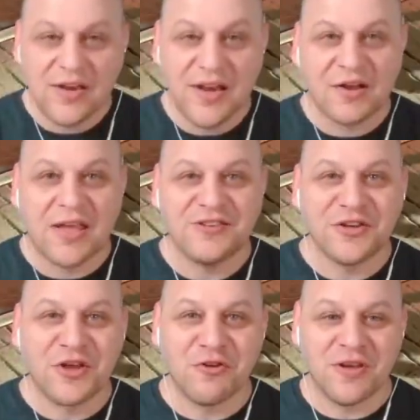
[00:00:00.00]
Now, in case
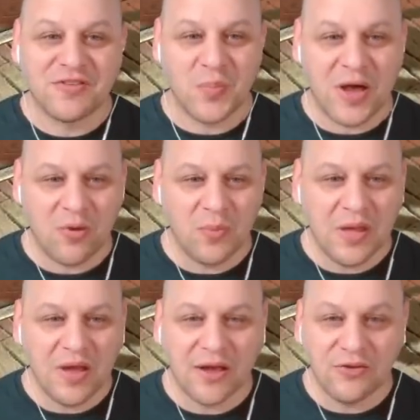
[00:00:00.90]
you're curious about
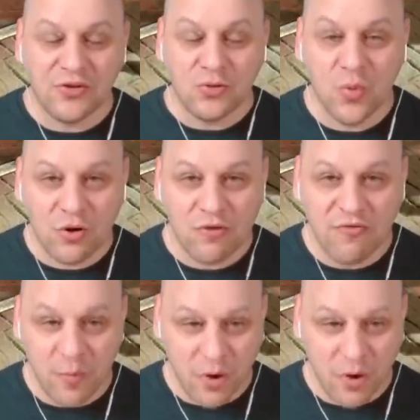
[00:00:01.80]
me, I do work from